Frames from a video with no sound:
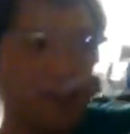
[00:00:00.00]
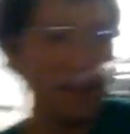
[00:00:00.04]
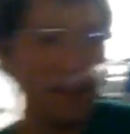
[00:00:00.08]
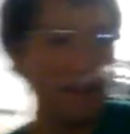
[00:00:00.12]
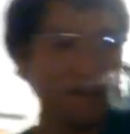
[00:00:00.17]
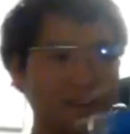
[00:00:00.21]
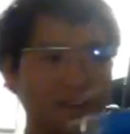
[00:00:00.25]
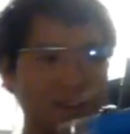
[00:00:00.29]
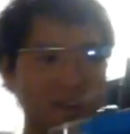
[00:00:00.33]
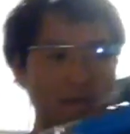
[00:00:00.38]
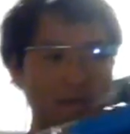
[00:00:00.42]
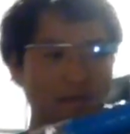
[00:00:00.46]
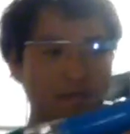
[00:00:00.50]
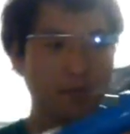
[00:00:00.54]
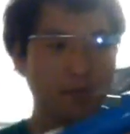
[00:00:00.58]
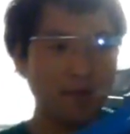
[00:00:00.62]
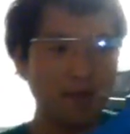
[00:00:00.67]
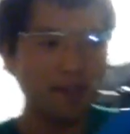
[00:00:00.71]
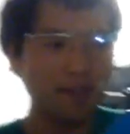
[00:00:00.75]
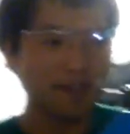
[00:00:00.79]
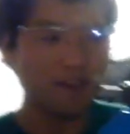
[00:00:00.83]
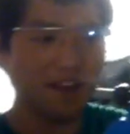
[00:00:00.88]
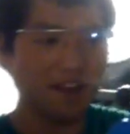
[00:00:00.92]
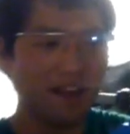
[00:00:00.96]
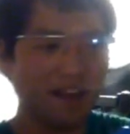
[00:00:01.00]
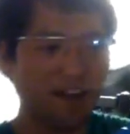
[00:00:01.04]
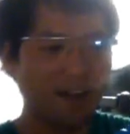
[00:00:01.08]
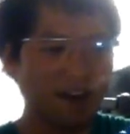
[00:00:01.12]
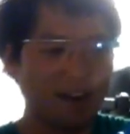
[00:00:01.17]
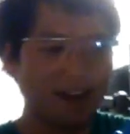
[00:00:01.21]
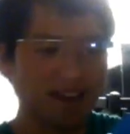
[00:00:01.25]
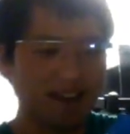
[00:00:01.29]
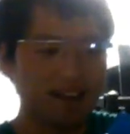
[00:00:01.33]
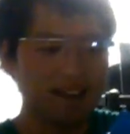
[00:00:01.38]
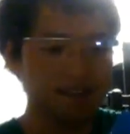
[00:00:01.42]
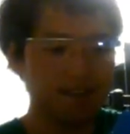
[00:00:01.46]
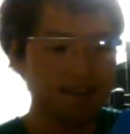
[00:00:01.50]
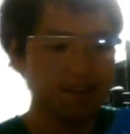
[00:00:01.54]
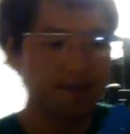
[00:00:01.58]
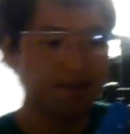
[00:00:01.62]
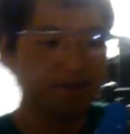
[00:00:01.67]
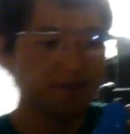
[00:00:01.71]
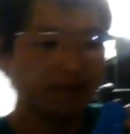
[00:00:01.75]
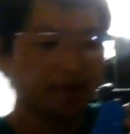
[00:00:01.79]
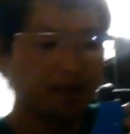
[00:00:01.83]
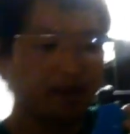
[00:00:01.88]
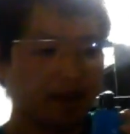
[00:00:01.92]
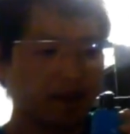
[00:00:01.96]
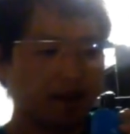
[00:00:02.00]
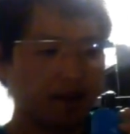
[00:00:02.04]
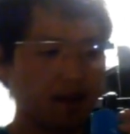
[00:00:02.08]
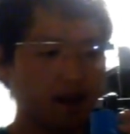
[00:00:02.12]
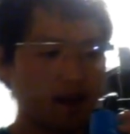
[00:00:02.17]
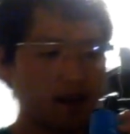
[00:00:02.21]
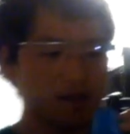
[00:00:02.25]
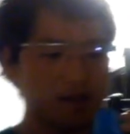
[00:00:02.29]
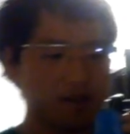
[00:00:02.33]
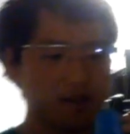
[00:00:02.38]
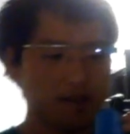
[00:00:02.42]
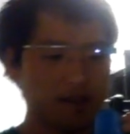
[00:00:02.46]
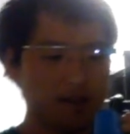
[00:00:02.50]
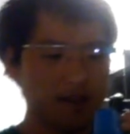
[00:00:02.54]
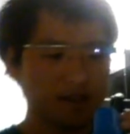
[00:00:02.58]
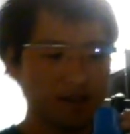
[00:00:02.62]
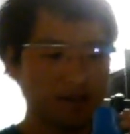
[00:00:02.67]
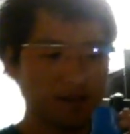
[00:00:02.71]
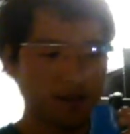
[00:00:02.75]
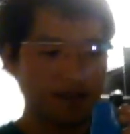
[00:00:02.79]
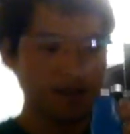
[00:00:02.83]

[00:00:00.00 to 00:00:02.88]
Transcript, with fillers: have pretty good hair, I guess. Uh, so let's go